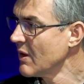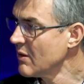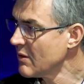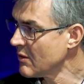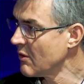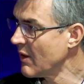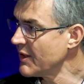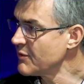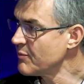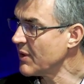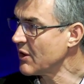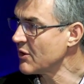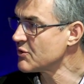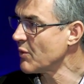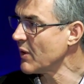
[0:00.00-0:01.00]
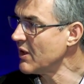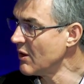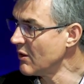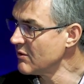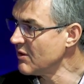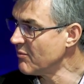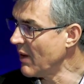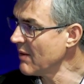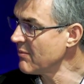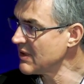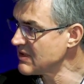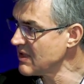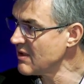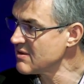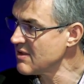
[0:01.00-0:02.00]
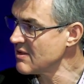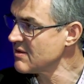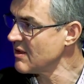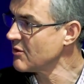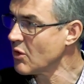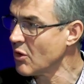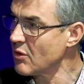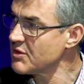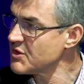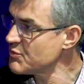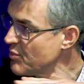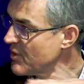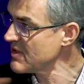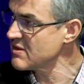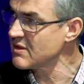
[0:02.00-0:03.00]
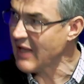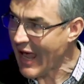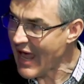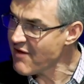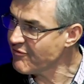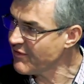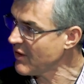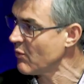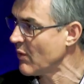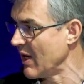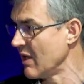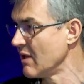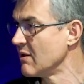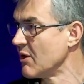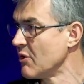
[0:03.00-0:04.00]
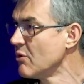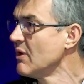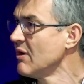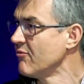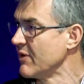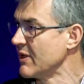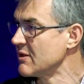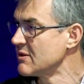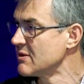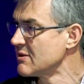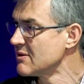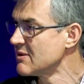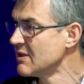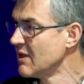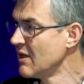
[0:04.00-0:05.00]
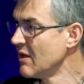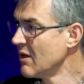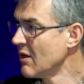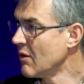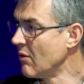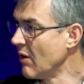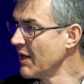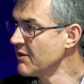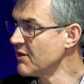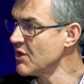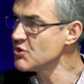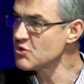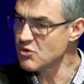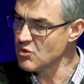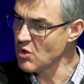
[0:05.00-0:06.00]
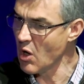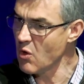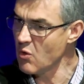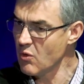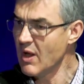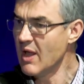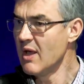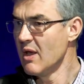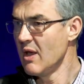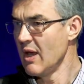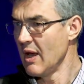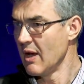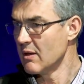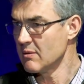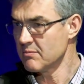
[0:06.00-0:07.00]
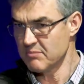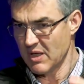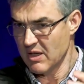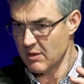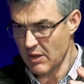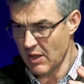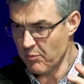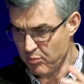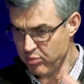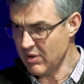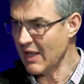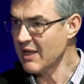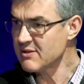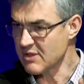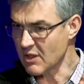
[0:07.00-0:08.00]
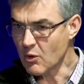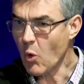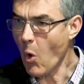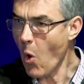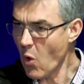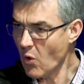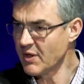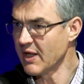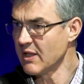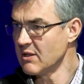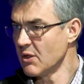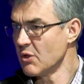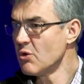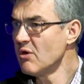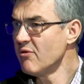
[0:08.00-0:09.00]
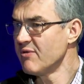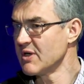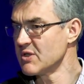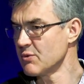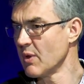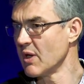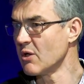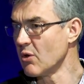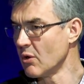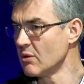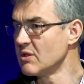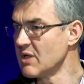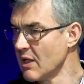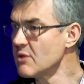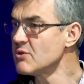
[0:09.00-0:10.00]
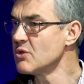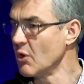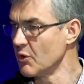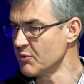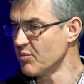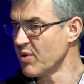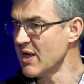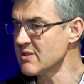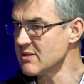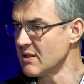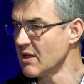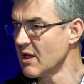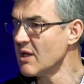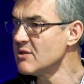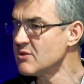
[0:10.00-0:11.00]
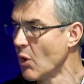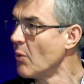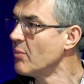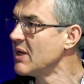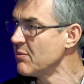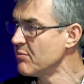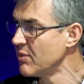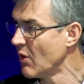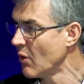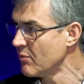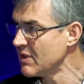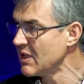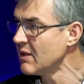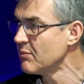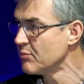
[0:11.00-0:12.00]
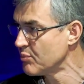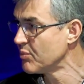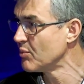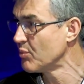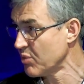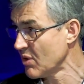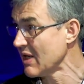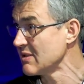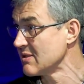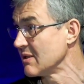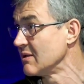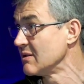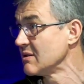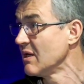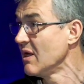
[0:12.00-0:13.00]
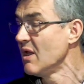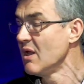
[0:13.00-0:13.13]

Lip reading: All right? Because we know the Bible tells us that God is present everywhere in the universe. Mm. All right, there's no a place, a corner in the universe where God is not present. He's omnipresent.